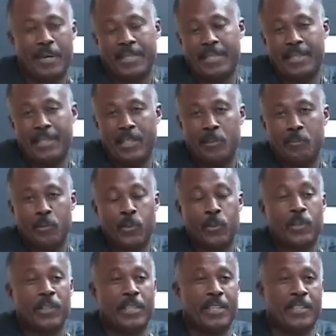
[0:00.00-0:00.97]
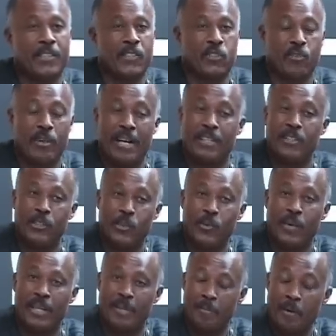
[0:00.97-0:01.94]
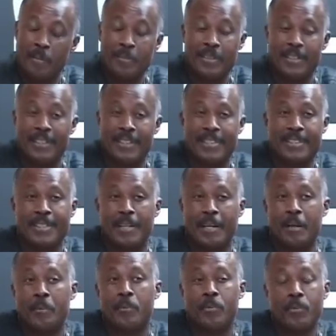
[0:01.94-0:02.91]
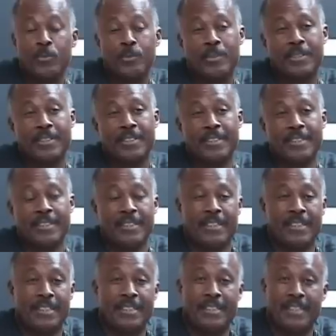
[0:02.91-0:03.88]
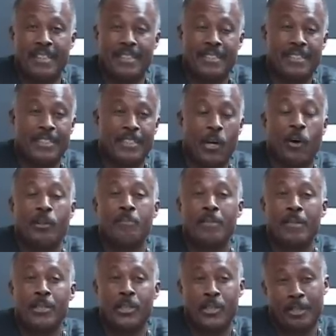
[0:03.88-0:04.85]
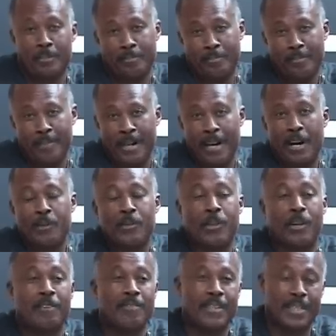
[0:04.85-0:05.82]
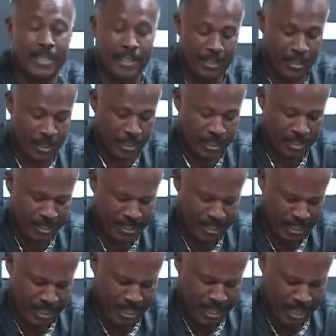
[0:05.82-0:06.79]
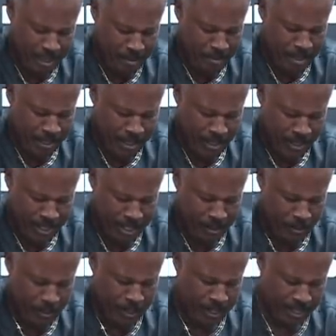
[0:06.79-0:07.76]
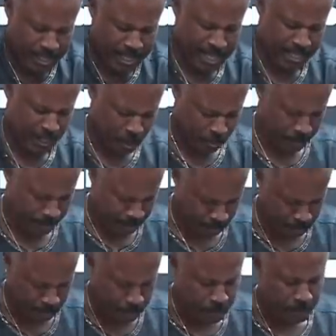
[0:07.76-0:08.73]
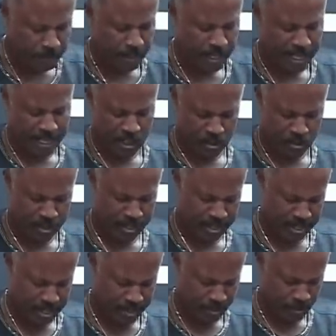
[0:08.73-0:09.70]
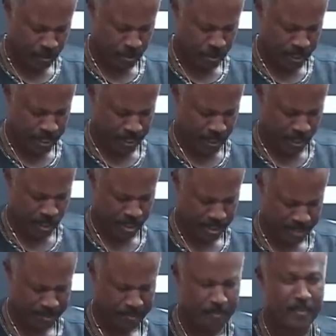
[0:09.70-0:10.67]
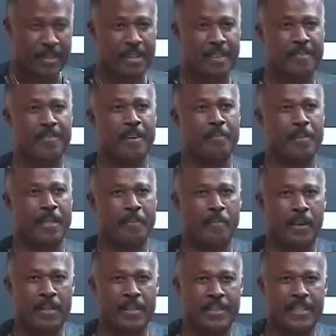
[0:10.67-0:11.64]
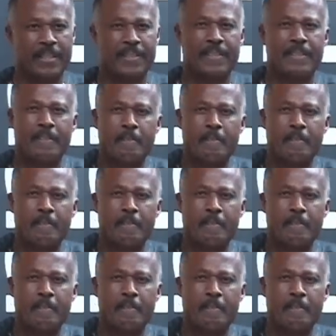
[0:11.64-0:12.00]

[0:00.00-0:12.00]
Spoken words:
Indies board is trying to do at the moment is to uproot this Don-manship out of the culture in much the same way that the Jamaican people are trying to uproot Dudus from their politics.